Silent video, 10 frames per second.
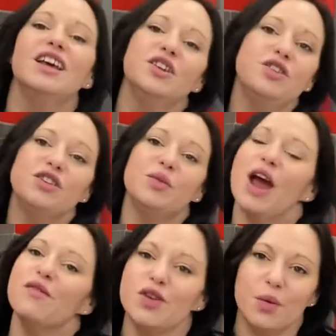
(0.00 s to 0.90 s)
You can do
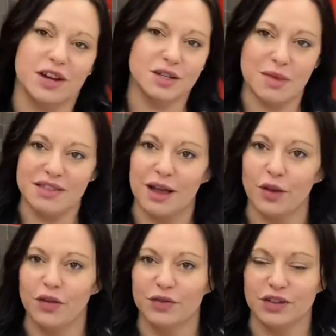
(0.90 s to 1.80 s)
whatever you want to make that
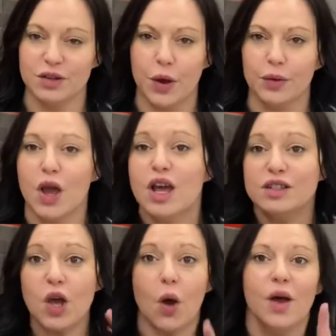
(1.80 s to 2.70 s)
loaf your own.
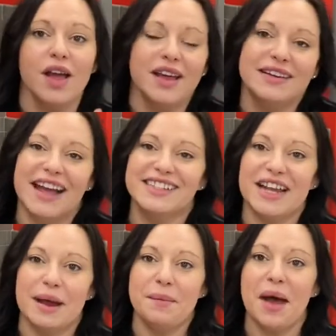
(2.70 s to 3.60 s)
So next
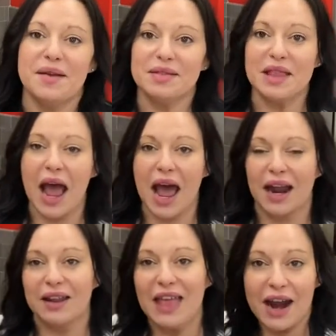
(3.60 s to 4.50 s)
time
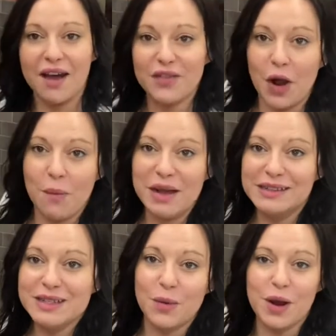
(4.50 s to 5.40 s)
that oven
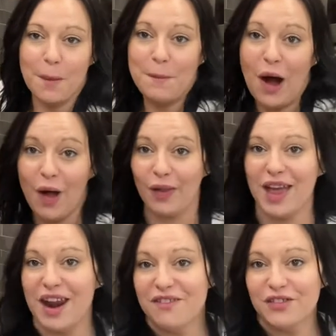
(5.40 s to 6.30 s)
opens, we are
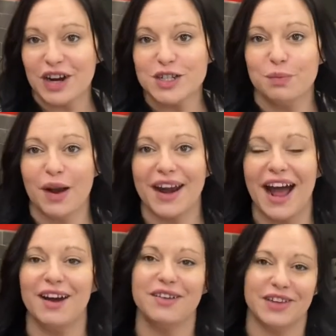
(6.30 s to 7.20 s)
pulling fresh bread
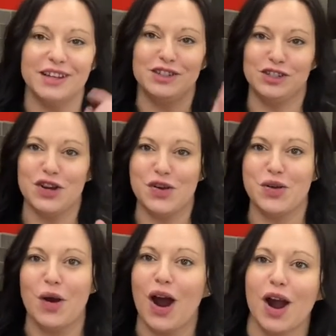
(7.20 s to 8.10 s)
out of it to show
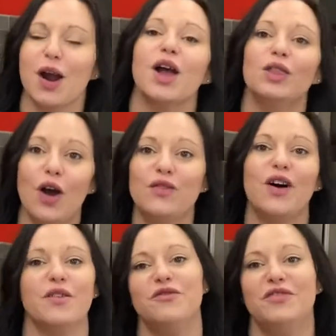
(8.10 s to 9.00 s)
you our loaf
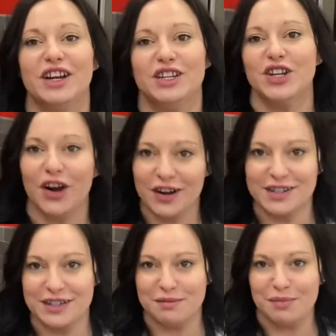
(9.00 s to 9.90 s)
of finished
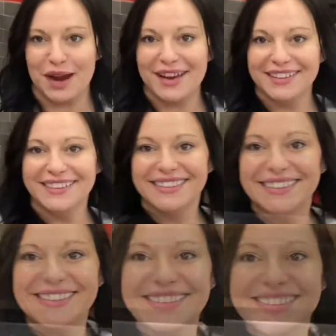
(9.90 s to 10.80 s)
artisan bread. We're